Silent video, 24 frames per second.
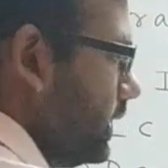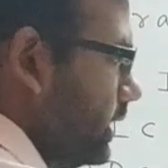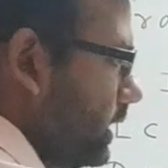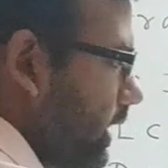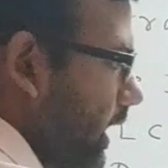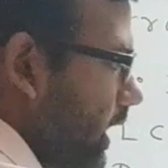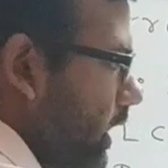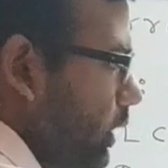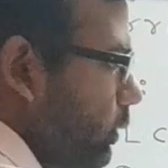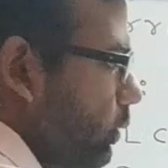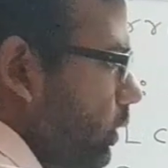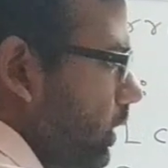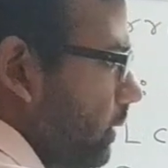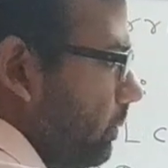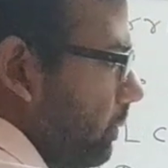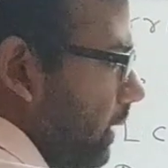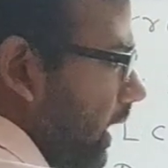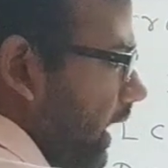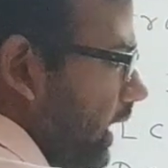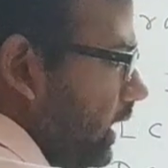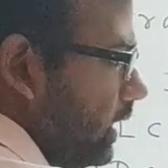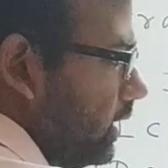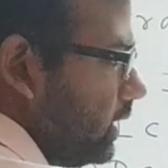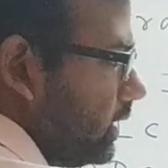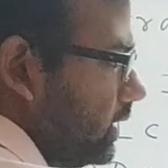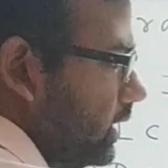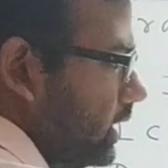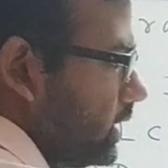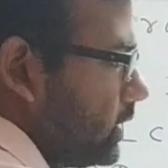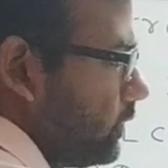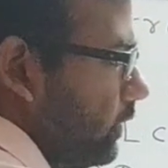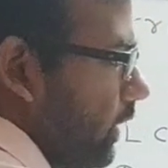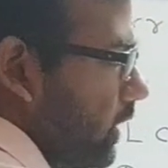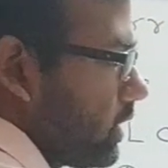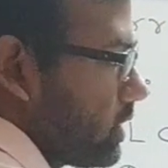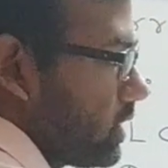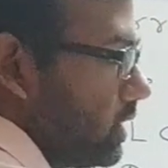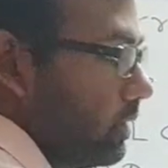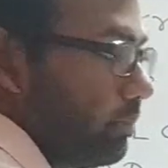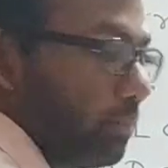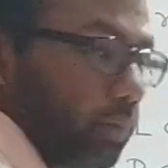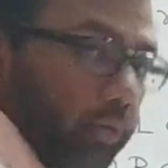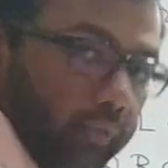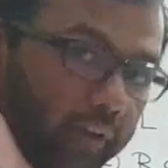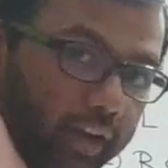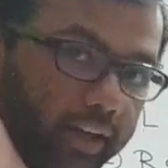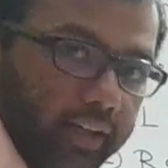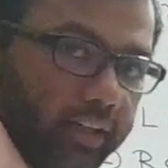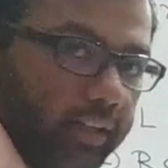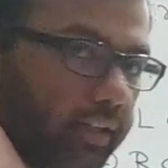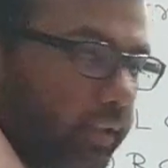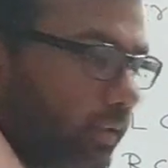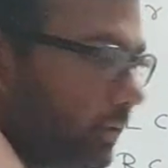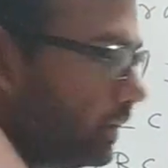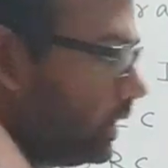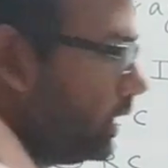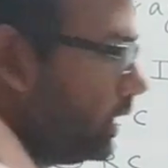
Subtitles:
then you would apply this function provided